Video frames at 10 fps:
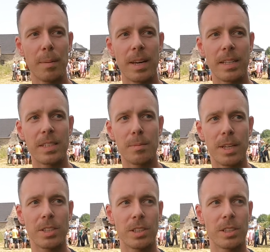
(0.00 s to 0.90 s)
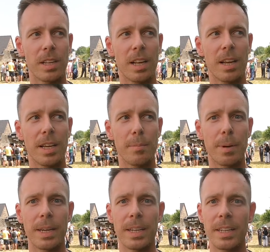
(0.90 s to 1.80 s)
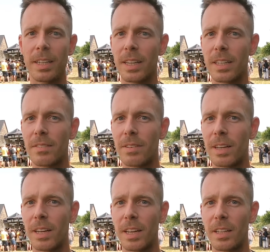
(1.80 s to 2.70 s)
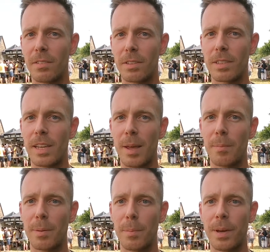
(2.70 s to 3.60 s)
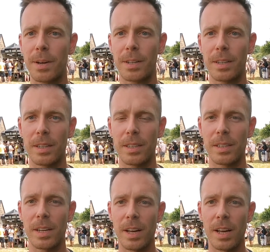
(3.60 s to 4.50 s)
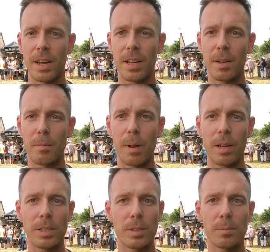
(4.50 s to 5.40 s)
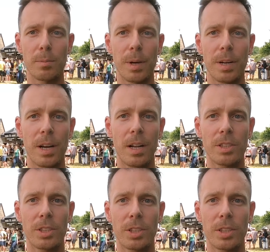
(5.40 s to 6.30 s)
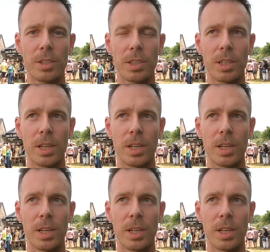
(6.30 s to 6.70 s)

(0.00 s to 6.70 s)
Maybe as you mentioned uh, at the beginning, it definitely it was lambic beer, uh, uh Belgian beer culture,